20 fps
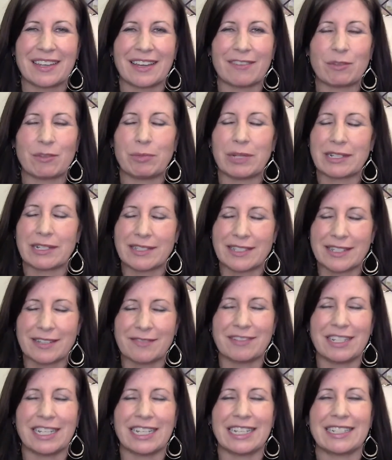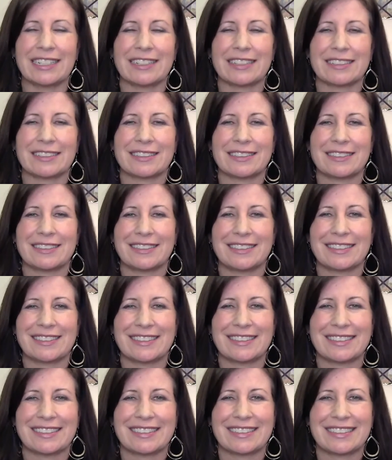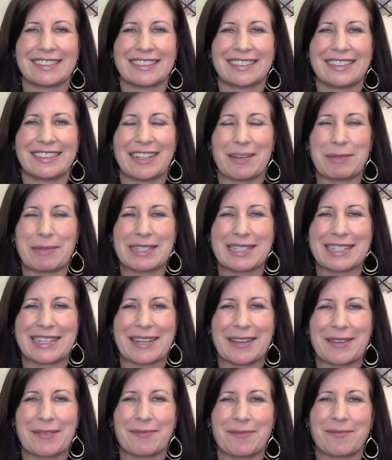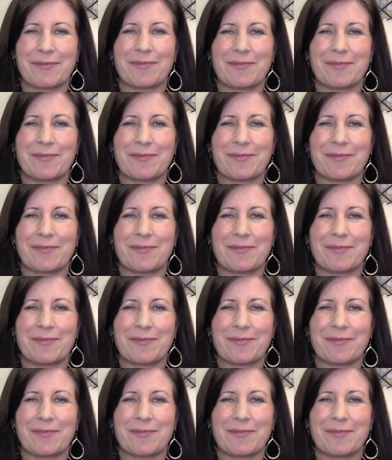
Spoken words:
Have a blessed evening. Namaste.